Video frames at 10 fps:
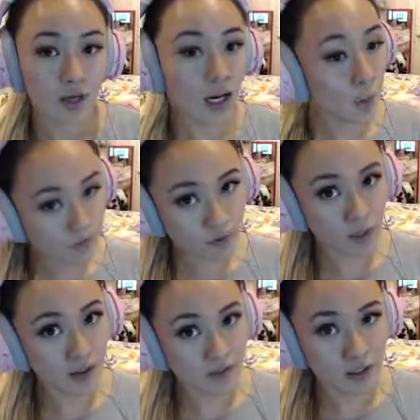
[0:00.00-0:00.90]
Helpful
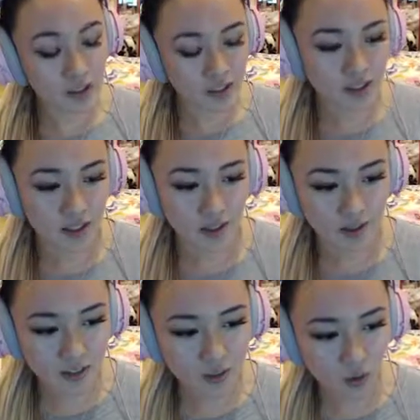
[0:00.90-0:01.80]
bot functions in our
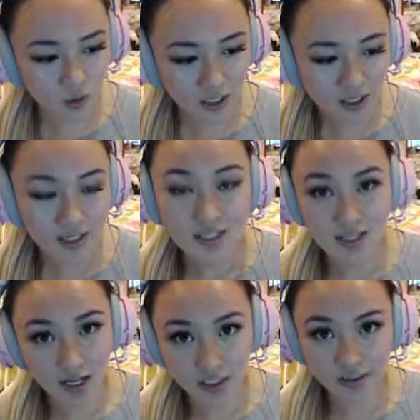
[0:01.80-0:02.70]
Discord
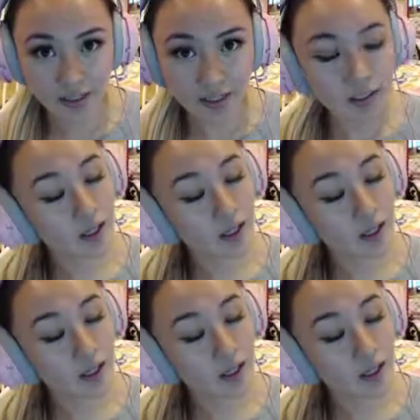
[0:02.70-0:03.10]
/grade.